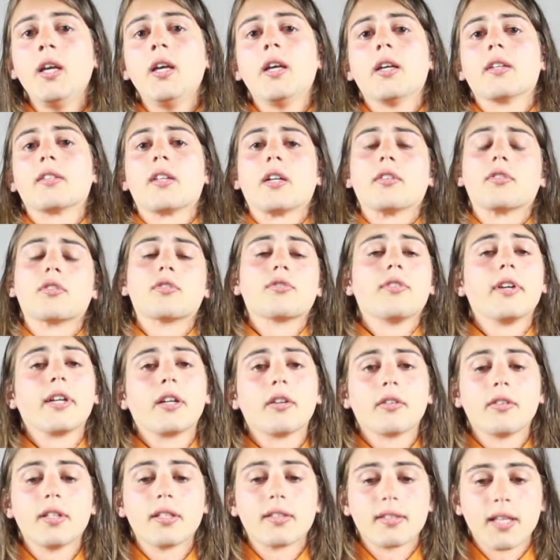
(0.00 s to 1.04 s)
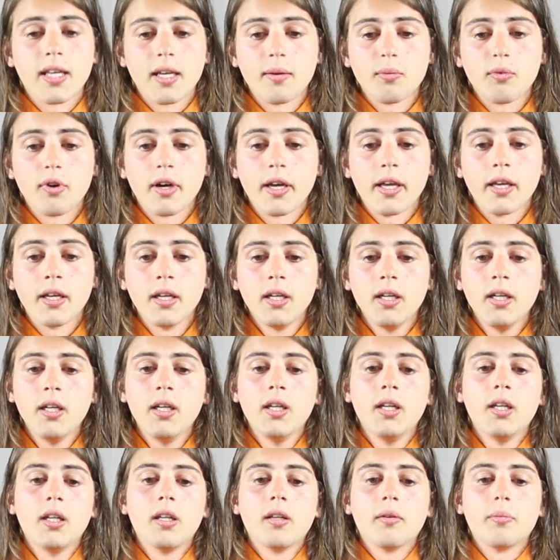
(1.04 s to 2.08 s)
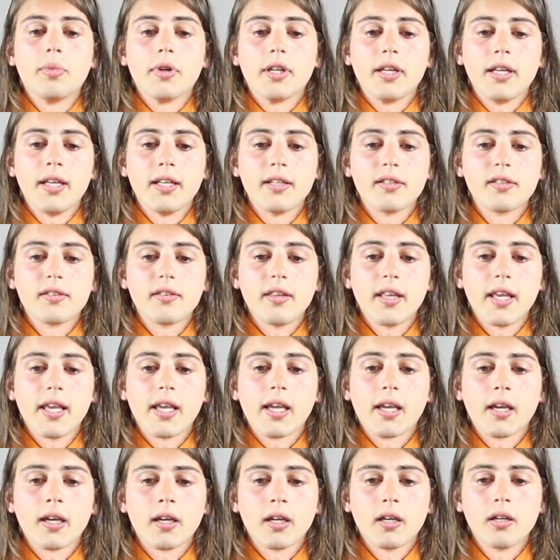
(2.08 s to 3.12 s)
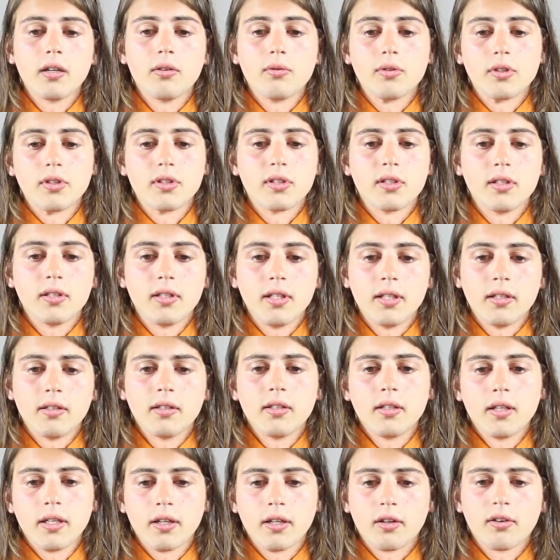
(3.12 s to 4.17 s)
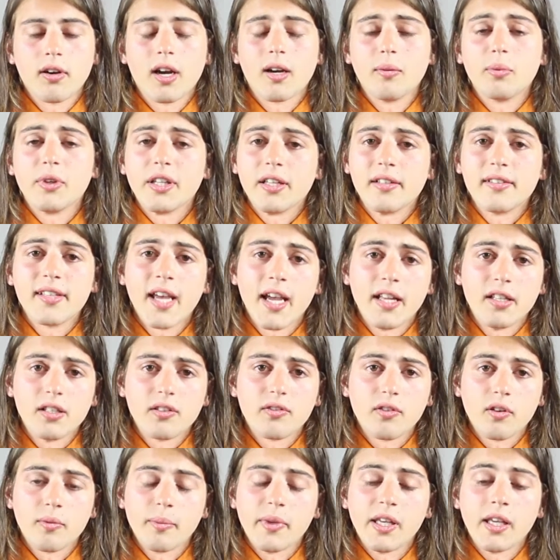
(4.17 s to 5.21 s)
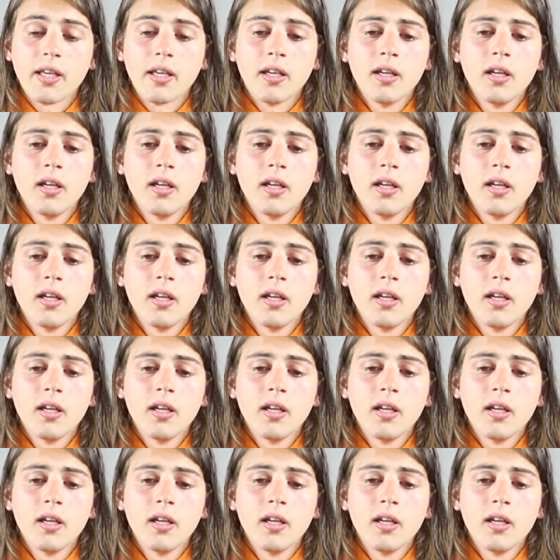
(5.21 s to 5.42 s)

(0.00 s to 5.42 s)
It's not triggered the same way, but his thing was incredibly intense for me.